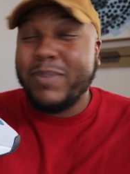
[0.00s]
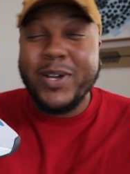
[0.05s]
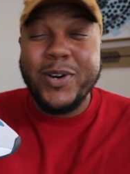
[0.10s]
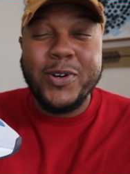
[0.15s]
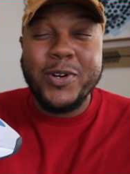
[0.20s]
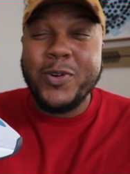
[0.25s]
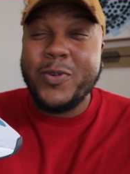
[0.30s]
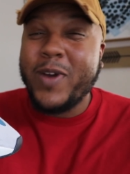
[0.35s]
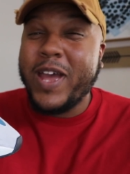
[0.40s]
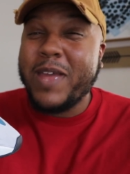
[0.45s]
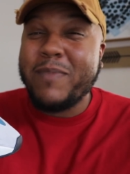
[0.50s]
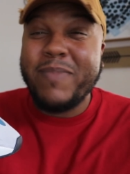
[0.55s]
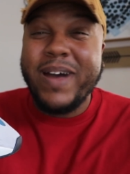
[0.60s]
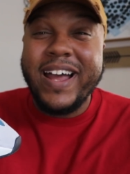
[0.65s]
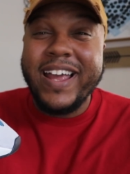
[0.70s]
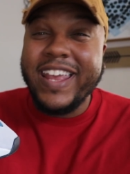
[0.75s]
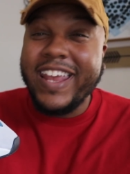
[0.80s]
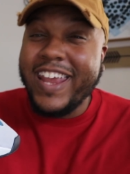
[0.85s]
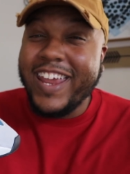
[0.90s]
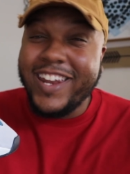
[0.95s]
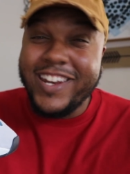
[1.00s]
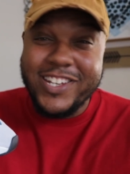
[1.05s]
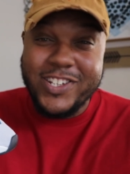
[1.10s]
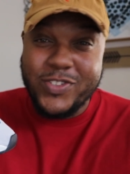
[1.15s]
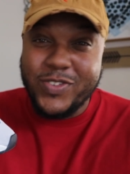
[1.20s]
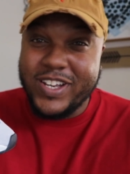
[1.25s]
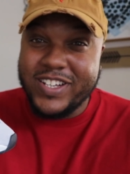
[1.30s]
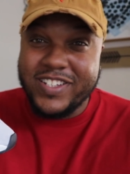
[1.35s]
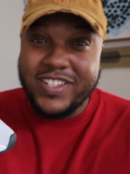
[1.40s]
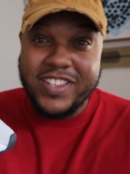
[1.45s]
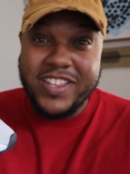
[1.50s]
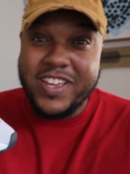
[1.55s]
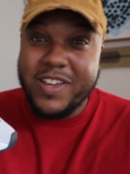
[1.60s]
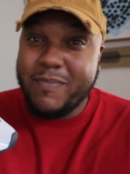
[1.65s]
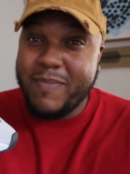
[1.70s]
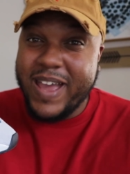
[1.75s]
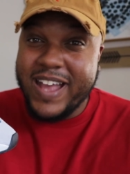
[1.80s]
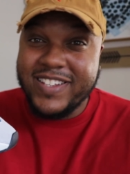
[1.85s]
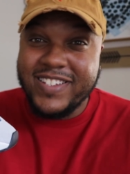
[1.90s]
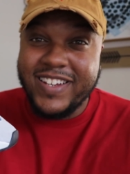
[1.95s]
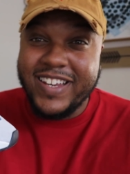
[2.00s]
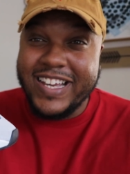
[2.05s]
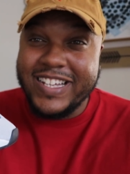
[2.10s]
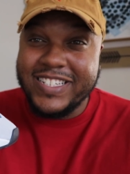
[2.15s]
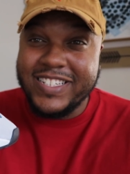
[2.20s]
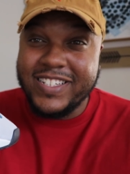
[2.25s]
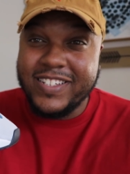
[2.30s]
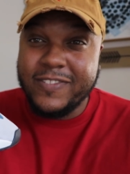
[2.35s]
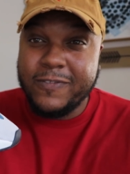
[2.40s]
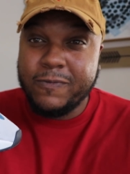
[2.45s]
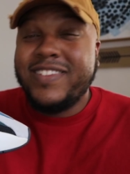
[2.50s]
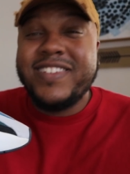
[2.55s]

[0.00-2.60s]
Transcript: blown away by any stretch of the imagination.